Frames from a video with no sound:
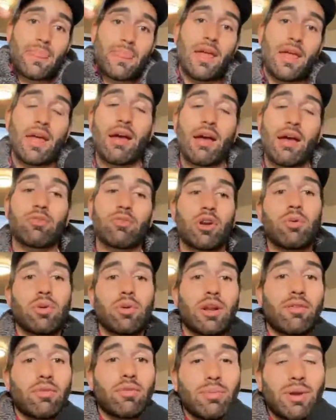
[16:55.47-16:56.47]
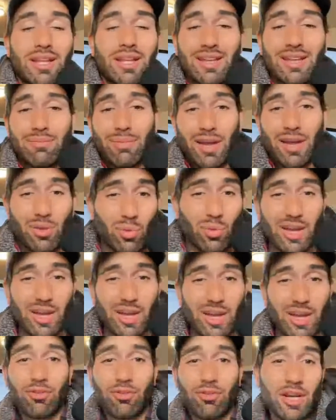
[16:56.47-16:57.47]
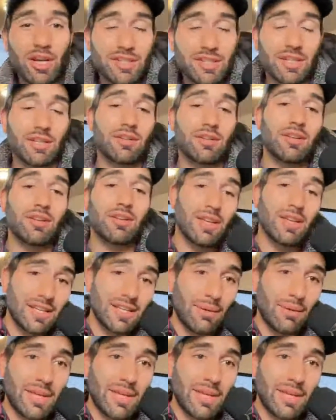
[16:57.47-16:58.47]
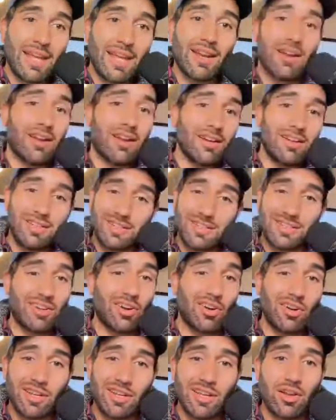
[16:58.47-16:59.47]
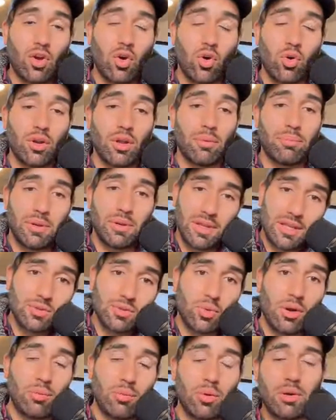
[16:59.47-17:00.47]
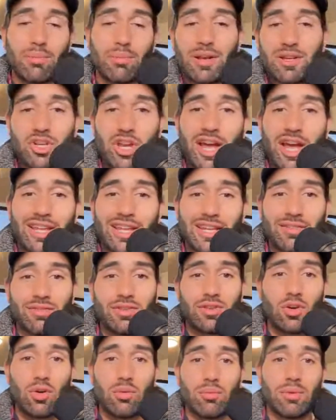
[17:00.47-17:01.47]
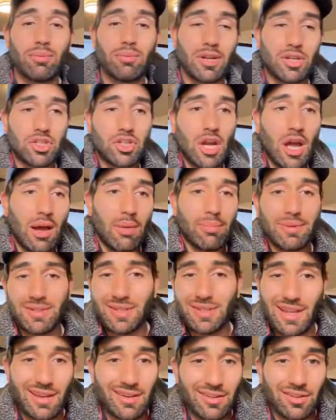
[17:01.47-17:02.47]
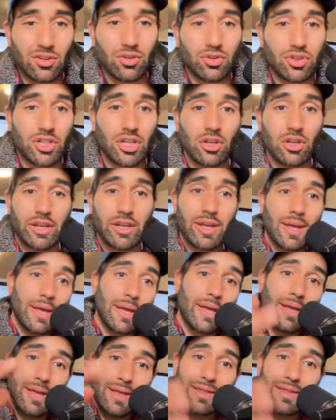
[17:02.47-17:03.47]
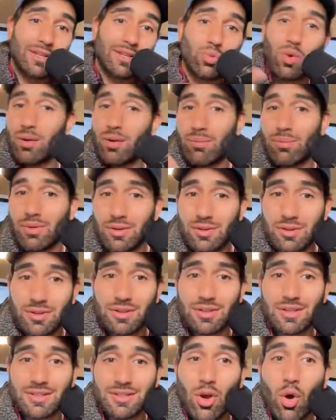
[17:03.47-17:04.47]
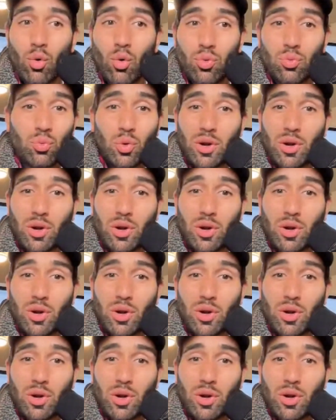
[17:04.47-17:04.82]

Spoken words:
Have a great one, everybody. And by the way, I'm freezing. I'm in Canada. It's starting to get cold up here. That's why I'm wearing my jacket, even though I'm in my shop. It's getting a little chilly. That's why it's cold.